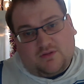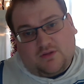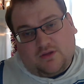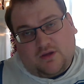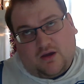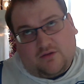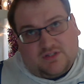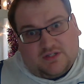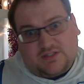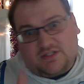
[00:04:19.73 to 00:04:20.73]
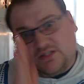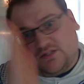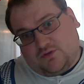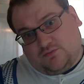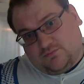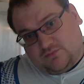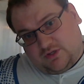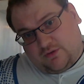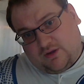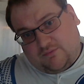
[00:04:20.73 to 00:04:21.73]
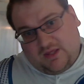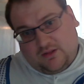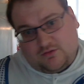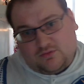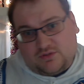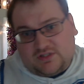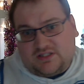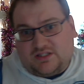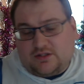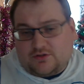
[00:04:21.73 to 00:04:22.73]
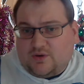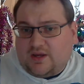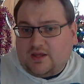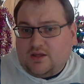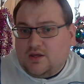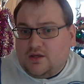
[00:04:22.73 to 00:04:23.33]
after Saint-Devant and going up the hill towards Casino Square,